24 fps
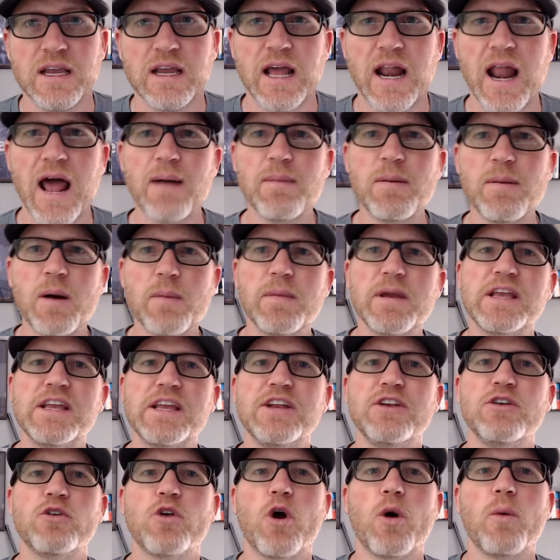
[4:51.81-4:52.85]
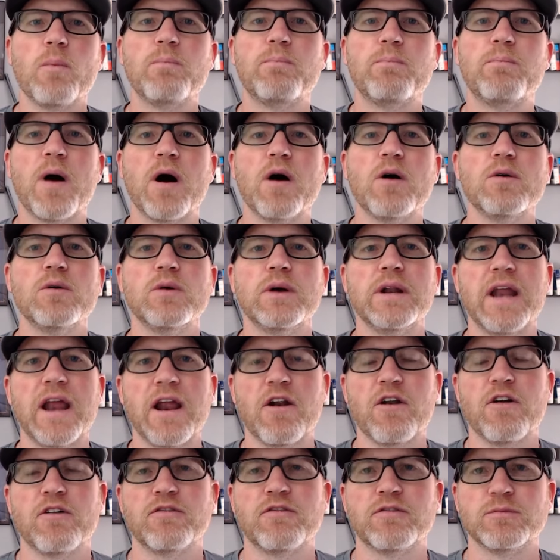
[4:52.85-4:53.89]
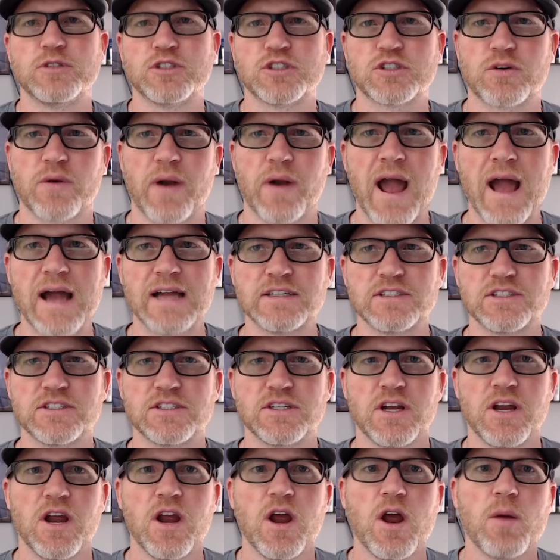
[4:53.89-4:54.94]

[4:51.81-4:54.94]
And how about making your own bow and arrow from scratch?